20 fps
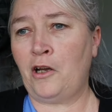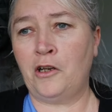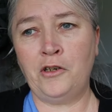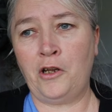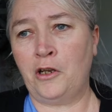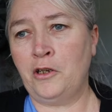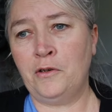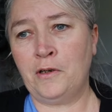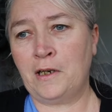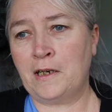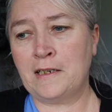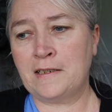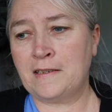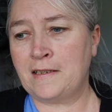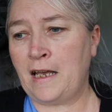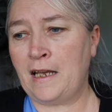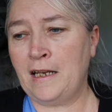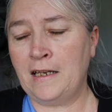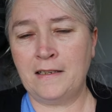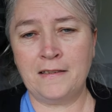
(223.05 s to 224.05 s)
I know you're going to
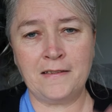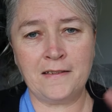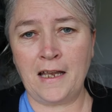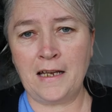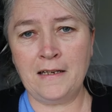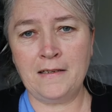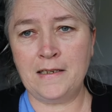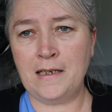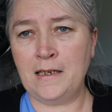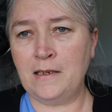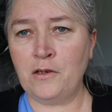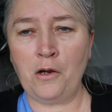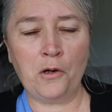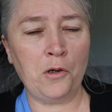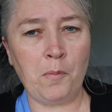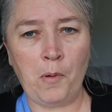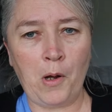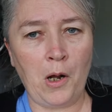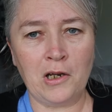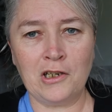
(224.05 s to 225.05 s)
say, Stacey,
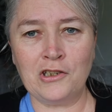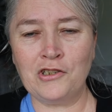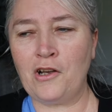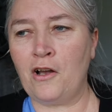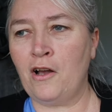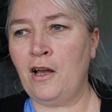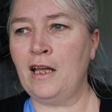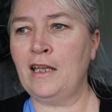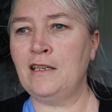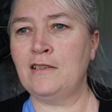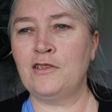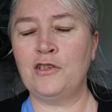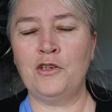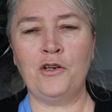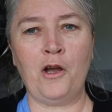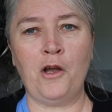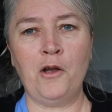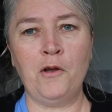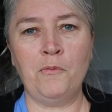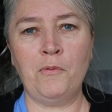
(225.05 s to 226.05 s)
don't apologise. You
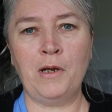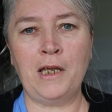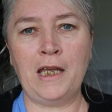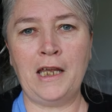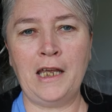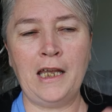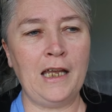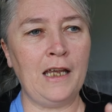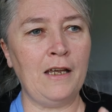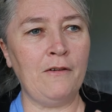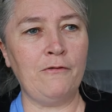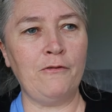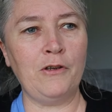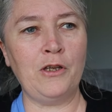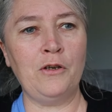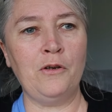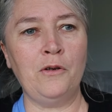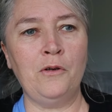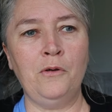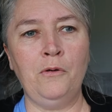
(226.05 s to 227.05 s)
know, we're here for
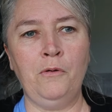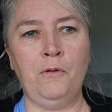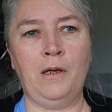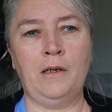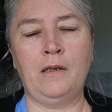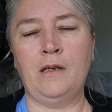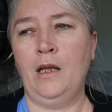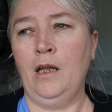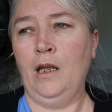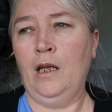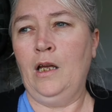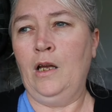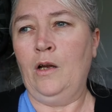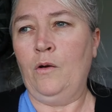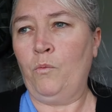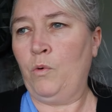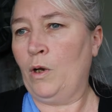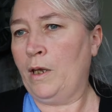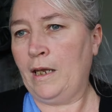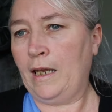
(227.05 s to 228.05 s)
you and
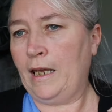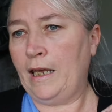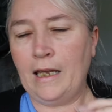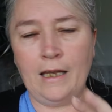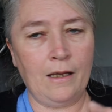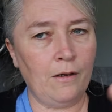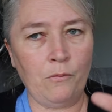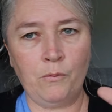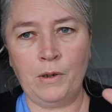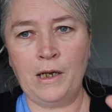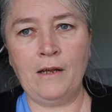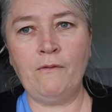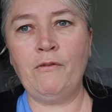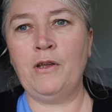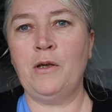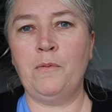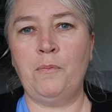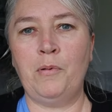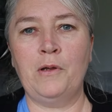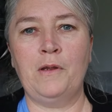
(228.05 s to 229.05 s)
we're here whenever
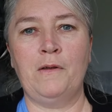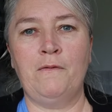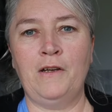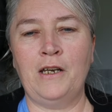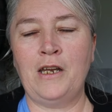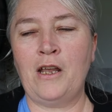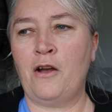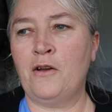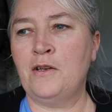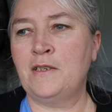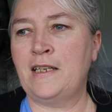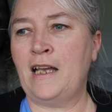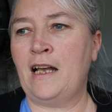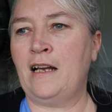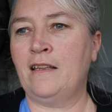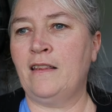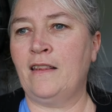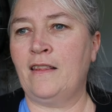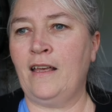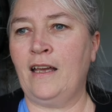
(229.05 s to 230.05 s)
you put the videos
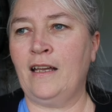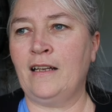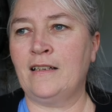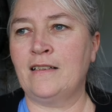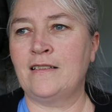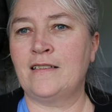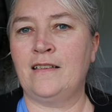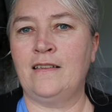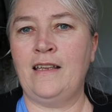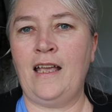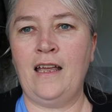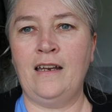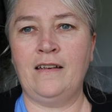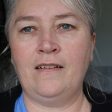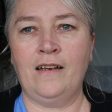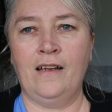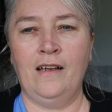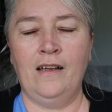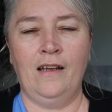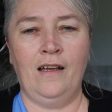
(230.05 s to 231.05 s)
out and things and
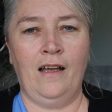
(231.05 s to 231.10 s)
that.